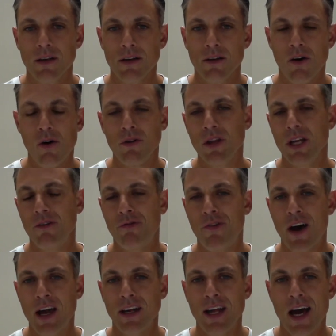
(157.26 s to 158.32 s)
only to
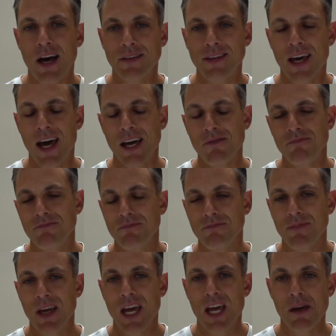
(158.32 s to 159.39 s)
find out that,
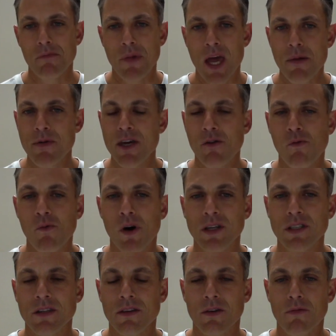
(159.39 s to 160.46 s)
hey, maybe it
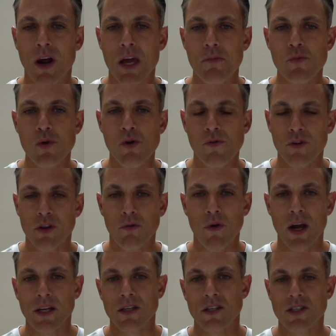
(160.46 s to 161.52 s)
wasn't the right move or the
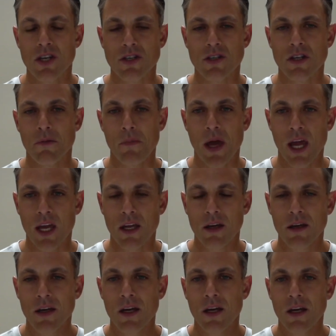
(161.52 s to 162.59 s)
right decision to make.
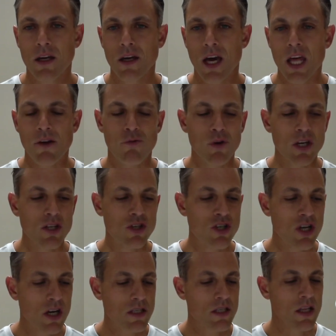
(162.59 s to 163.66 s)
And if we had
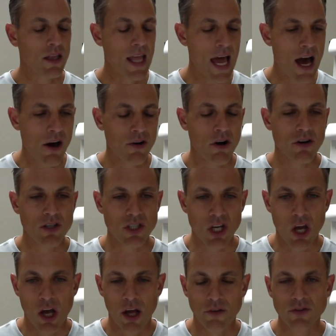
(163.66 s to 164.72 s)
just allowed
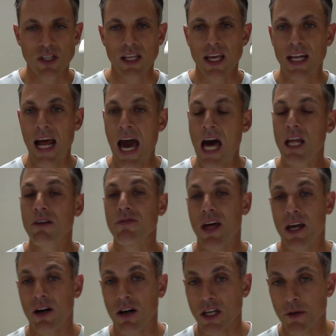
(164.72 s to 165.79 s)
ourselves to get out of that
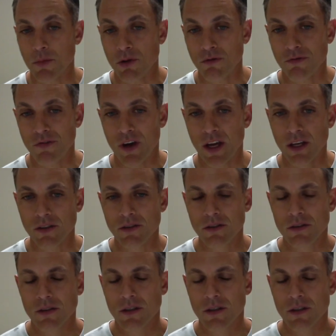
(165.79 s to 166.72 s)
honeymoon phase